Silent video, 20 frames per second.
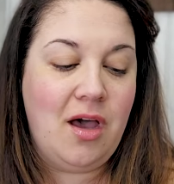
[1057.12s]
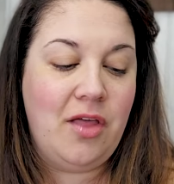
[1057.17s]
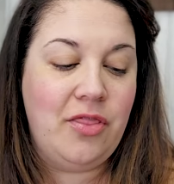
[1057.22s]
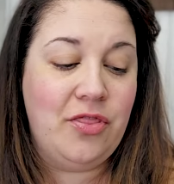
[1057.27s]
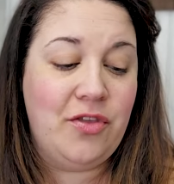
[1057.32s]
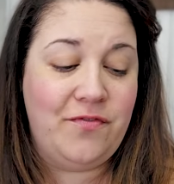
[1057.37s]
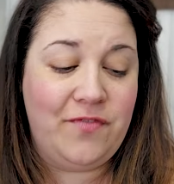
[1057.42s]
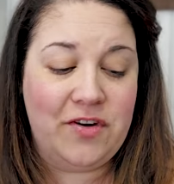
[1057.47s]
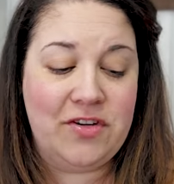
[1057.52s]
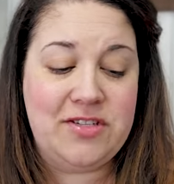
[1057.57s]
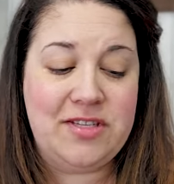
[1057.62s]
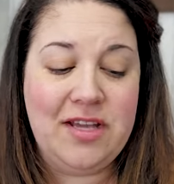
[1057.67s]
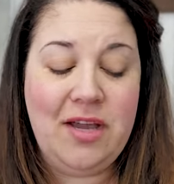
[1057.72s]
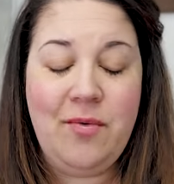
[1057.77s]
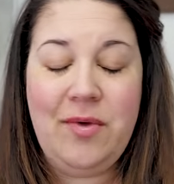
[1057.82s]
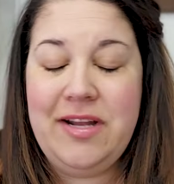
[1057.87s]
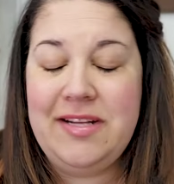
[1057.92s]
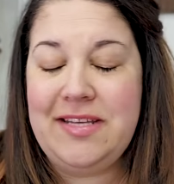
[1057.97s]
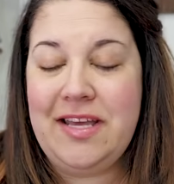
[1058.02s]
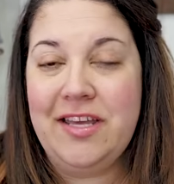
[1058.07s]
The first thing I
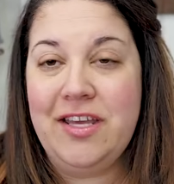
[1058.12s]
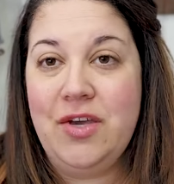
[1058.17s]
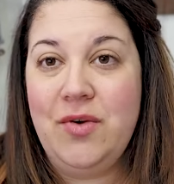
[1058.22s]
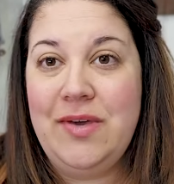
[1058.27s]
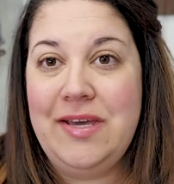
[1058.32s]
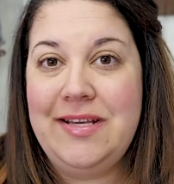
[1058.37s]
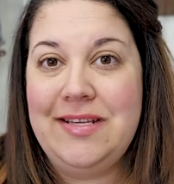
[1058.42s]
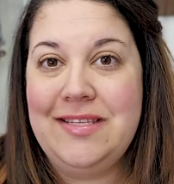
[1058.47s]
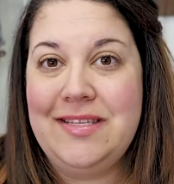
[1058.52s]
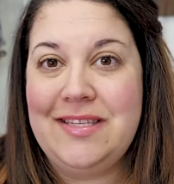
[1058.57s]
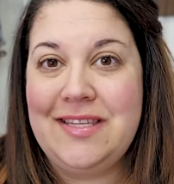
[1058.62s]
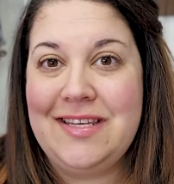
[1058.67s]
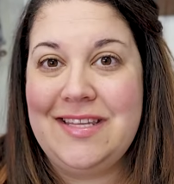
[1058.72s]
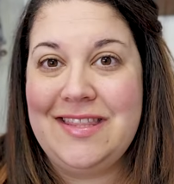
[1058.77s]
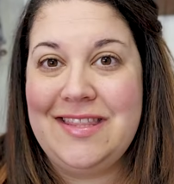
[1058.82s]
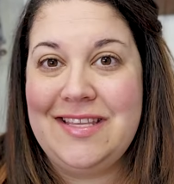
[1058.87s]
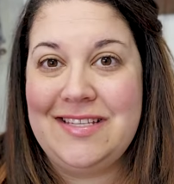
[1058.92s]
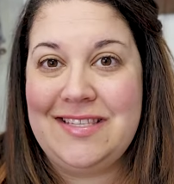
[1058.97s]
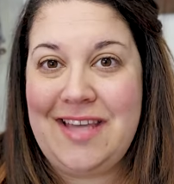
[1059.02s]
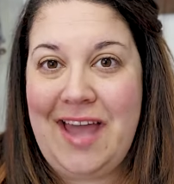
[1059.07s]
want to tell you is
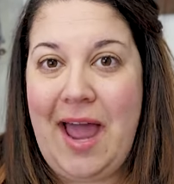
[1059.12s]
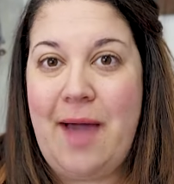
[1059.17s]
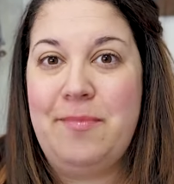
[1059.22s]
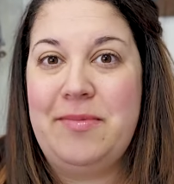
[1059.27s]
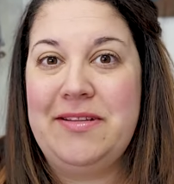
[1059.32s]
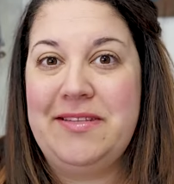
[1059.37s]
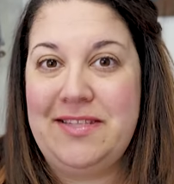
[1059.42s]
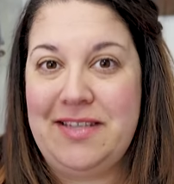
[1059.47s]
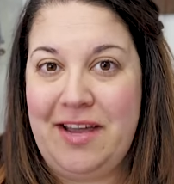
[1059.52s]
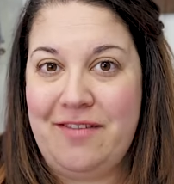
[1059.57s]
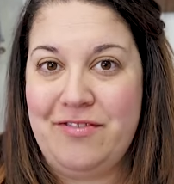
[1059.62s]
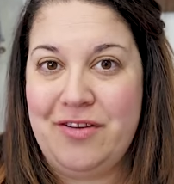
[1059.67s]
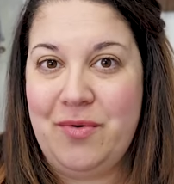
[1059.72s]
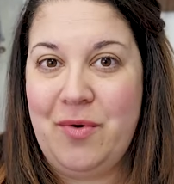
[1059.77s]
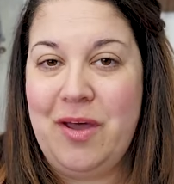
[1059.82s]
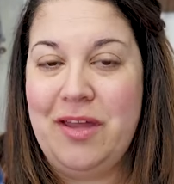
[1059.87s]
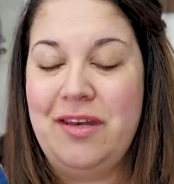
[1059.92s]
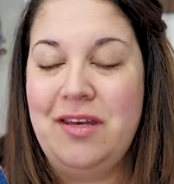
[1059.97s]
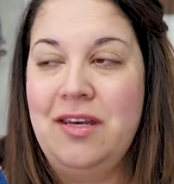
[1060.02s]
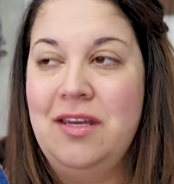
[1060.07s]
this happens to
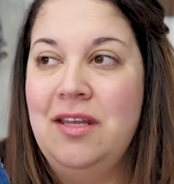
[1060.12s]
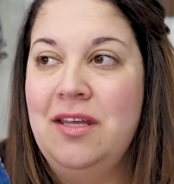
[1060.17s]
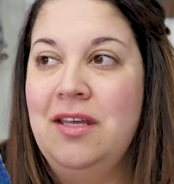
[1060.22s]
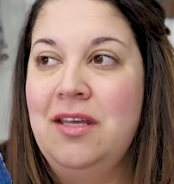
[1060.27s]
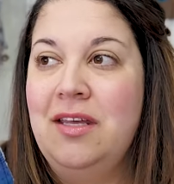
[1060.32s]
everyone.